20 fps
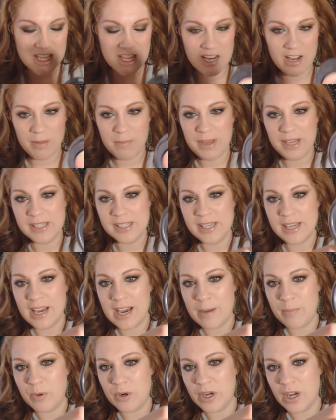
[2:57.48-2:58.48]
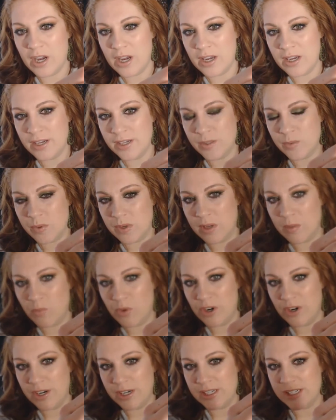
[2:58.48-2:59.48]
And then Amazing Apricot is what
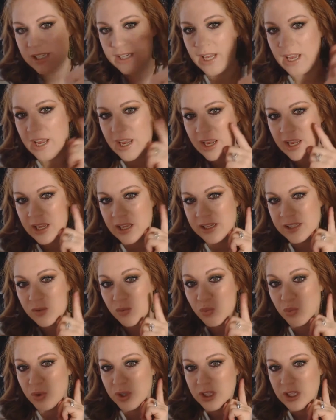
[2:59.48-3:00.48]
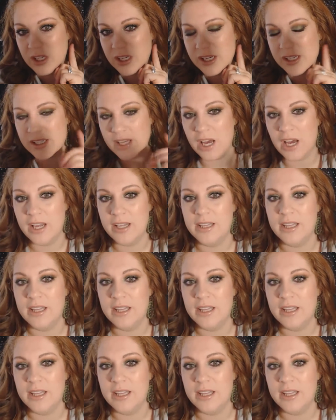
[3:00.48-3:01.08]
I'm wearing today. It has a really nice